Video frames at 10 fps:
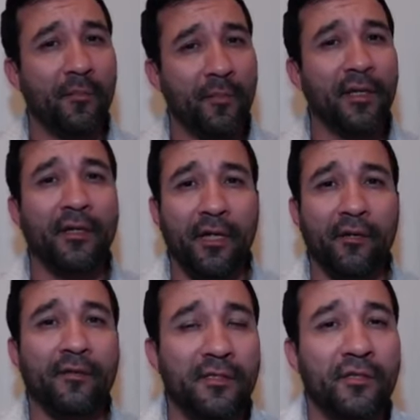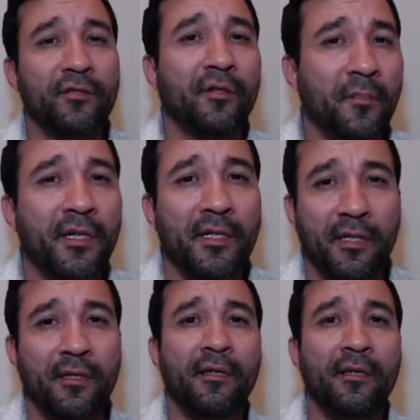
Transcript: a big letter that says you're commended.